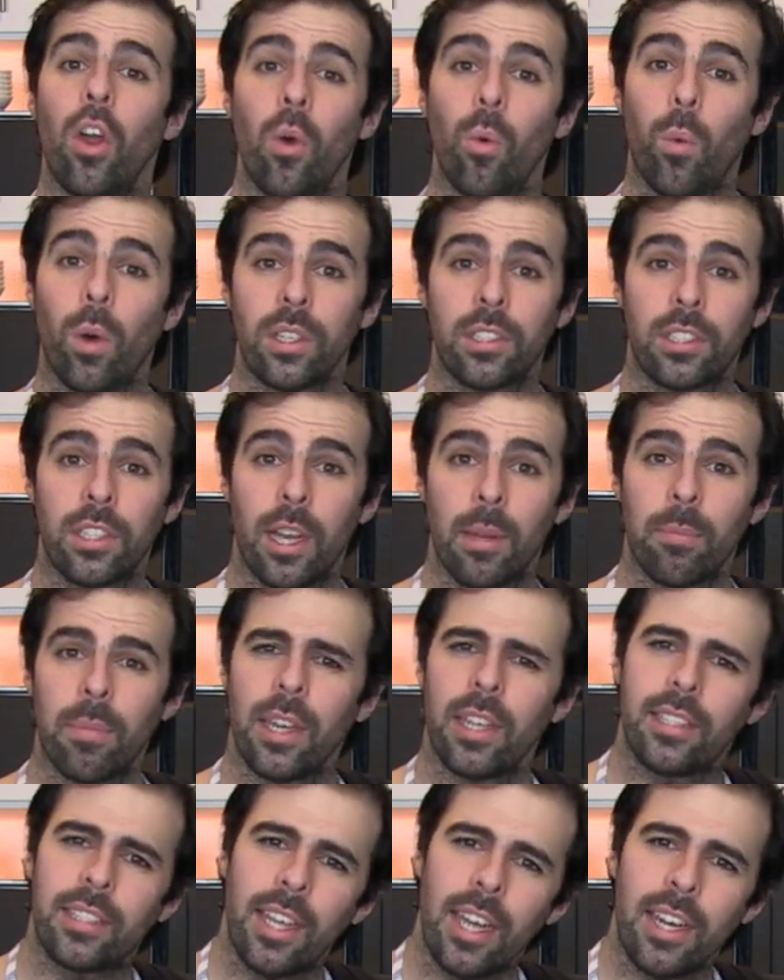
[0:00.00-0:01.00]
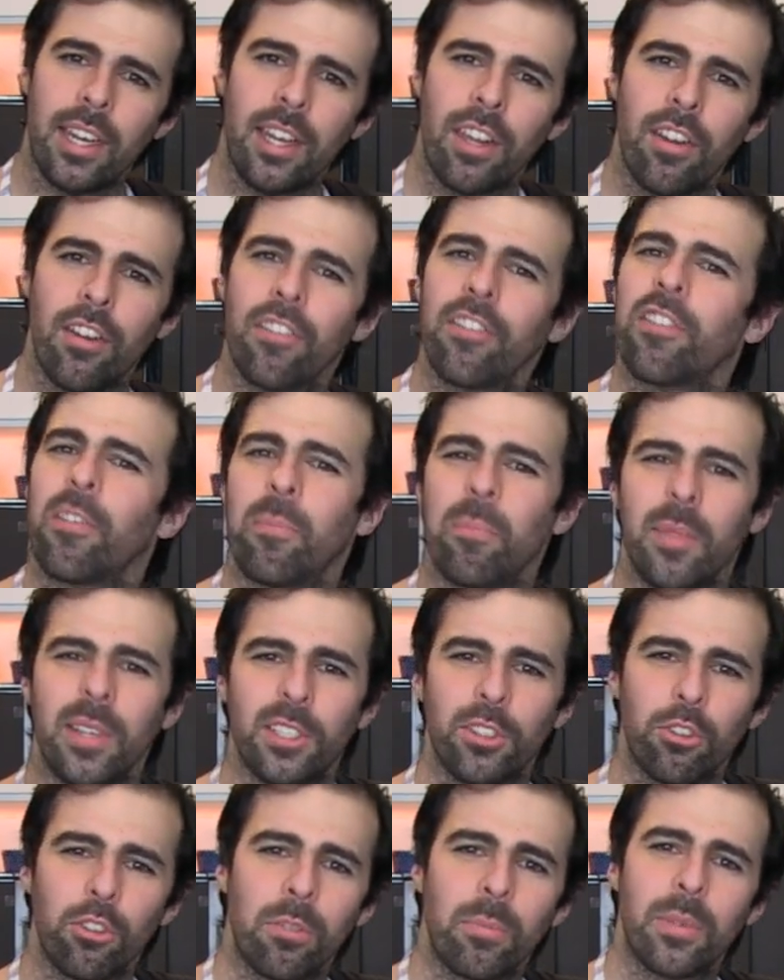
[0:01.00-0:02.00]
What's up? It's Andy here from
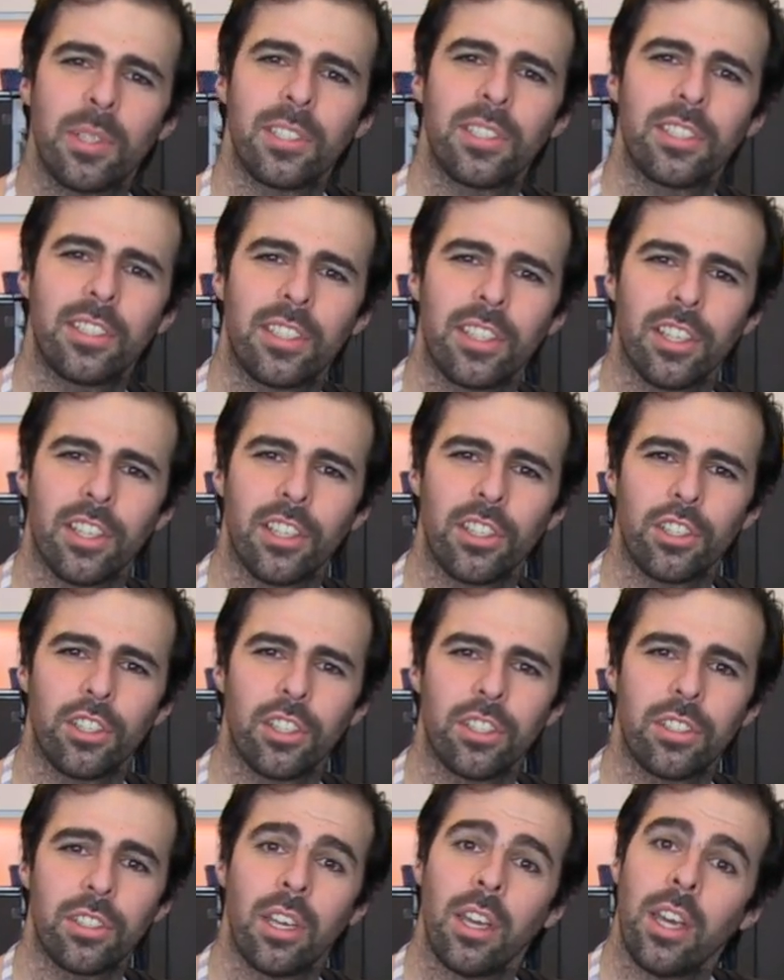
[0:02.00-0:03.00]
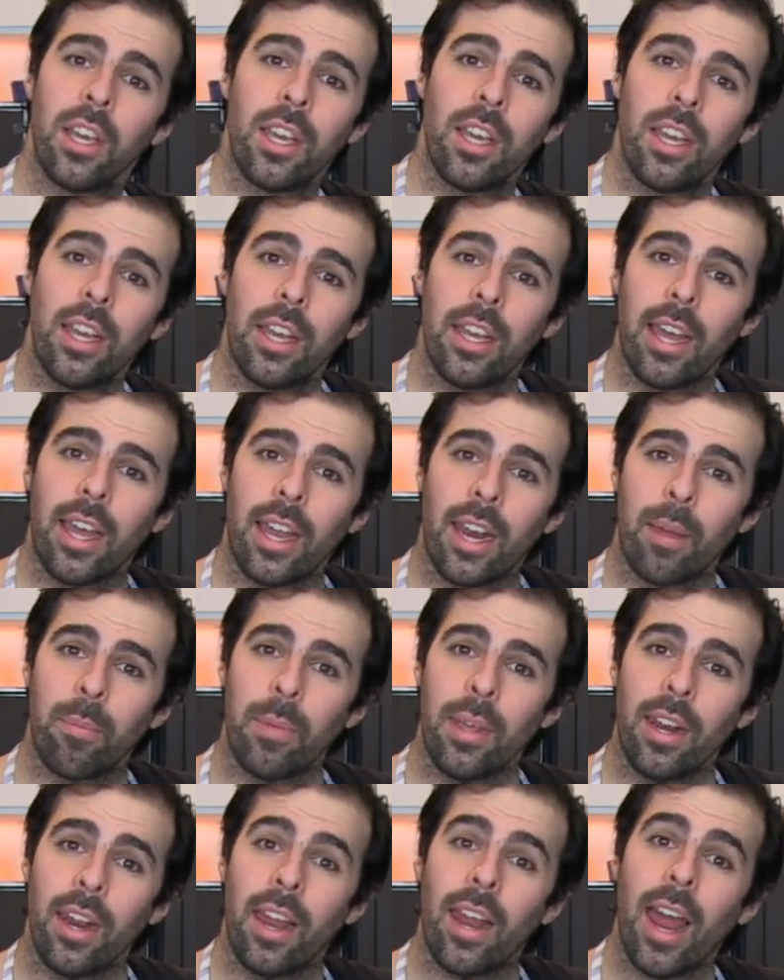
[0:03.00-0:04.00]
Mr. and Mrs. Delicious. And I
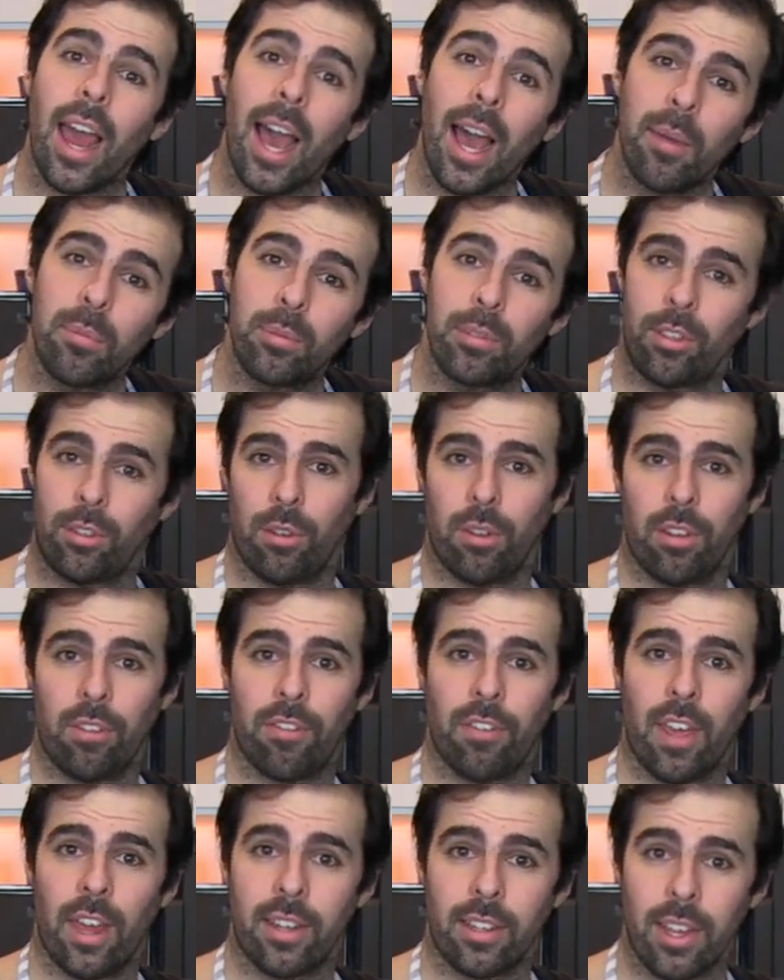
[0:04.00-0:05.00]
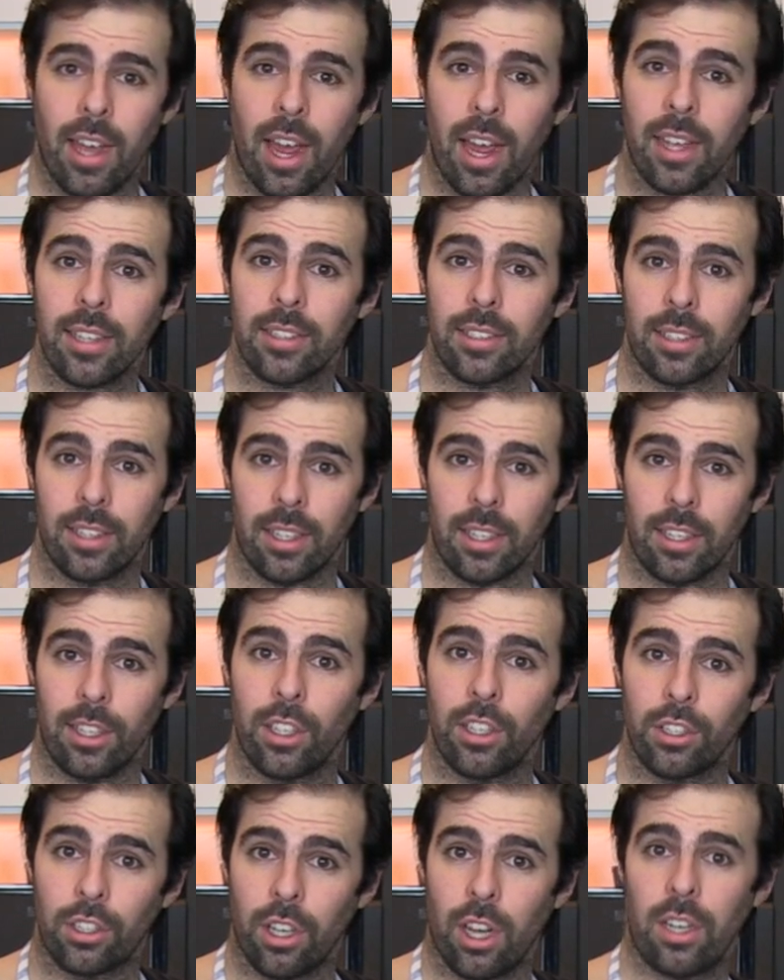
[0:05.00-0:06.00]
made an absolutely fantastic
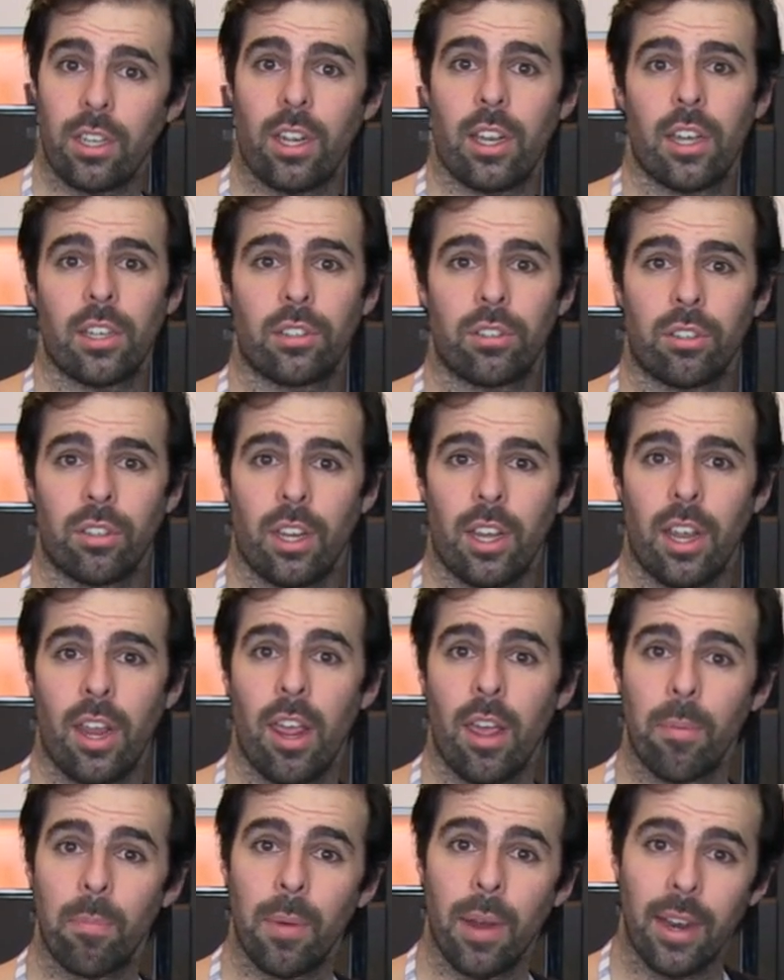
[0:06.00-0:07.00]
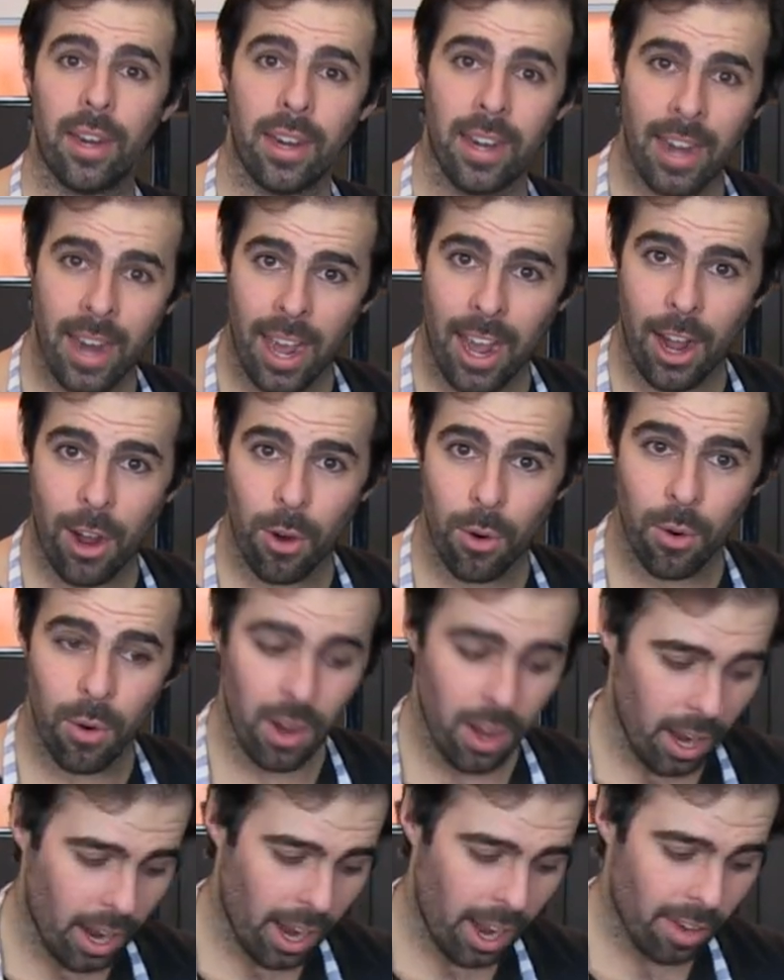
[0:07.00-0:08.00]
lasagna yesterday, but now
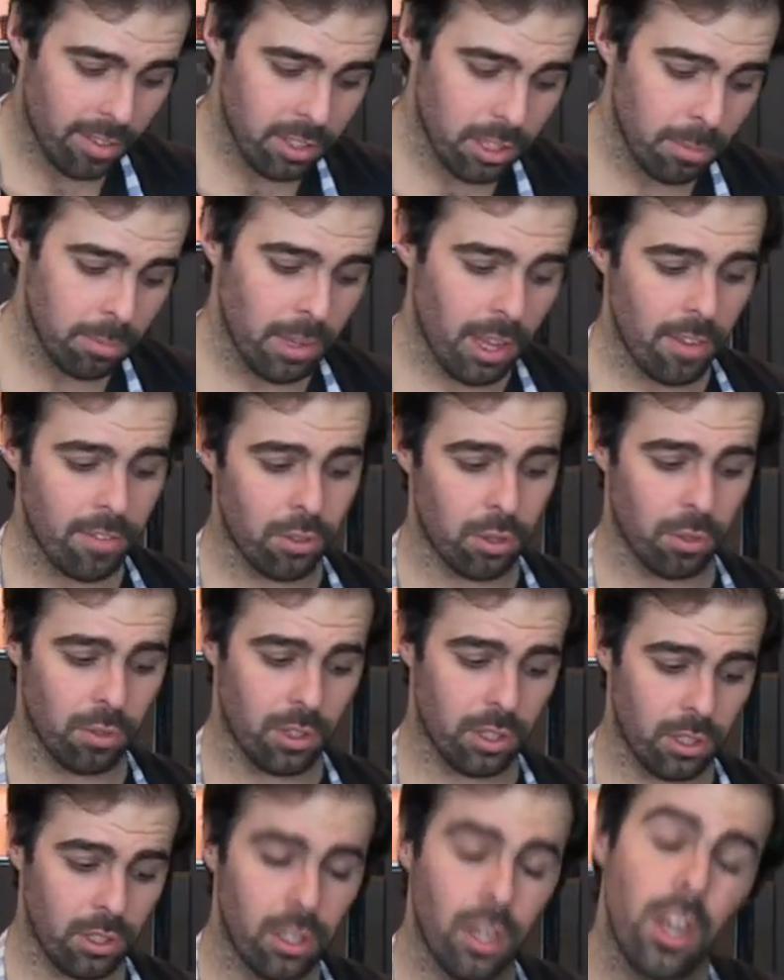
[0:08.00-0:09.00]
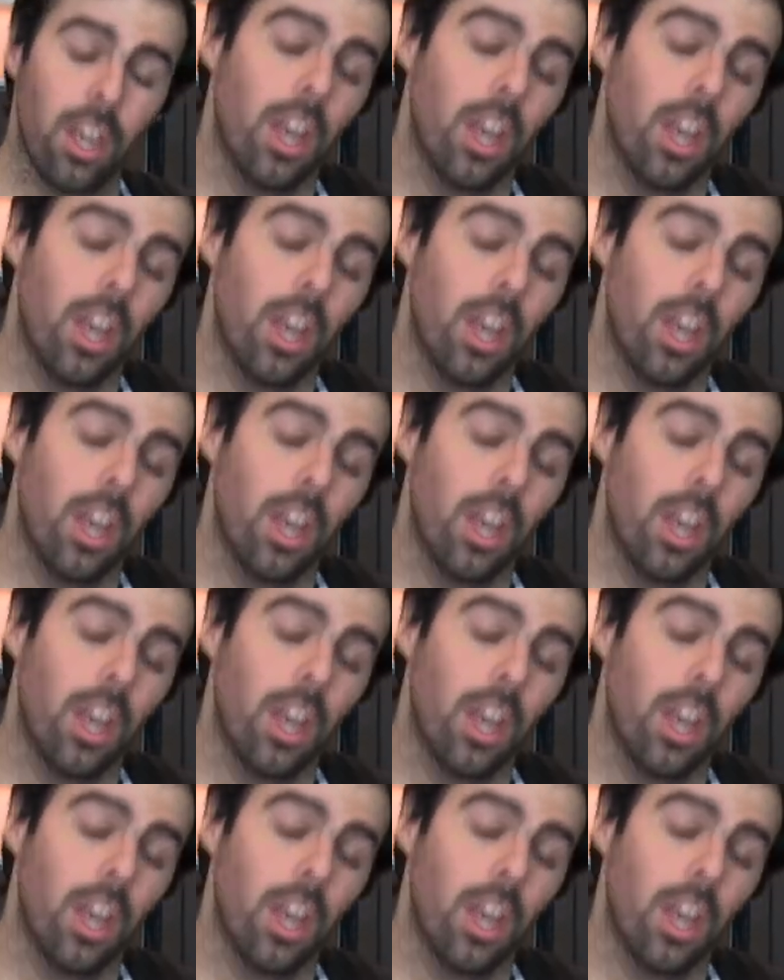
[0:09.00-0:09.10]
I have some leftovers.